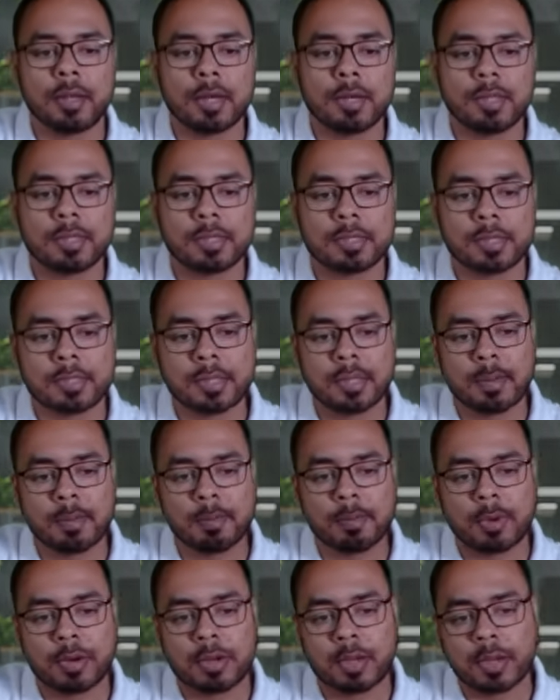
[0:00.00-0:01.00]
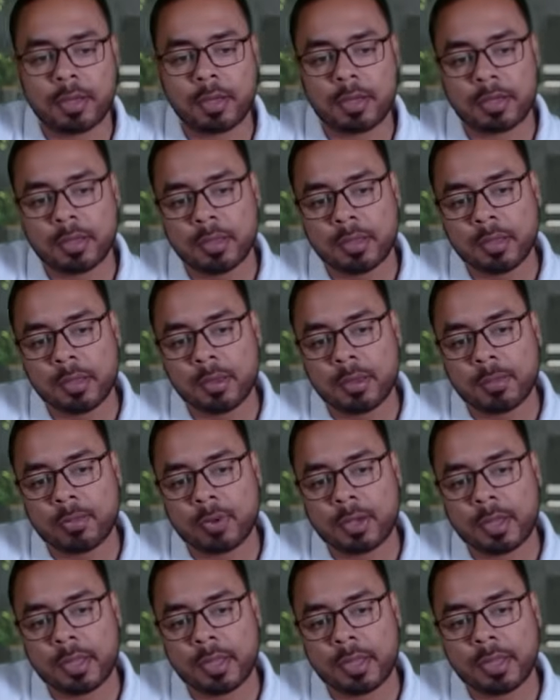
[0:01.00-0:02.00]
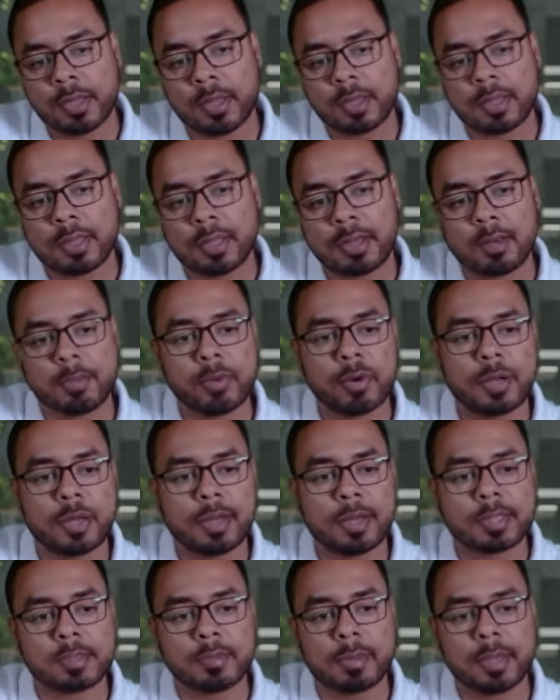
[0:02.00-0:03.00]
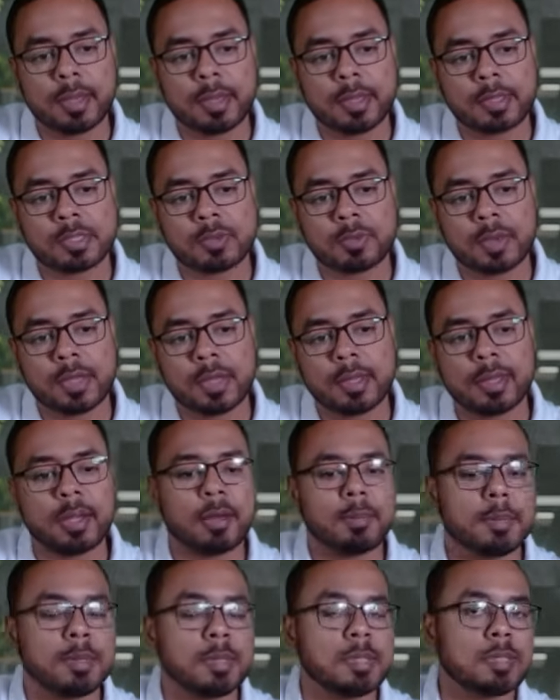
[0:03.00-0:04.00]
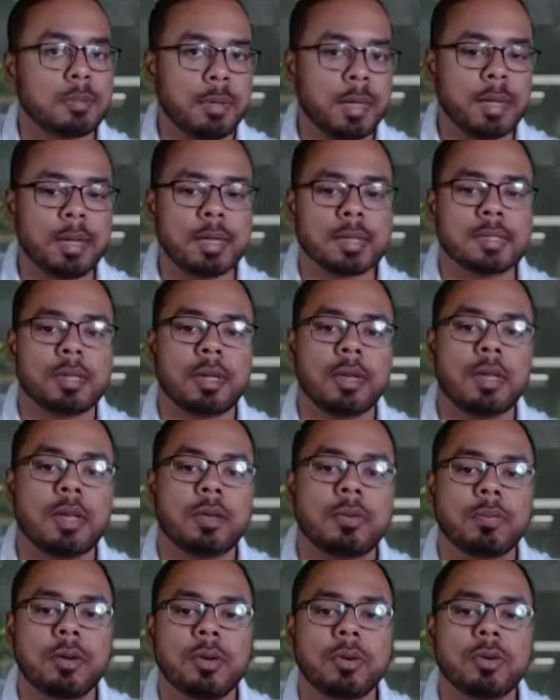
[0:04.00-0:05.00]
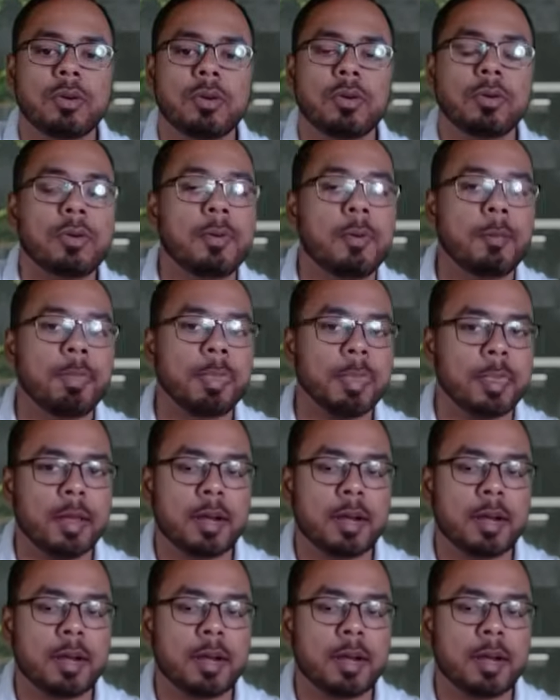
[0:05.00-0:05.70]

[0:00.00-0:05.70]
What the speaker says: Right? This is the important point here, that mod x minus y, that must be less than equal to 2.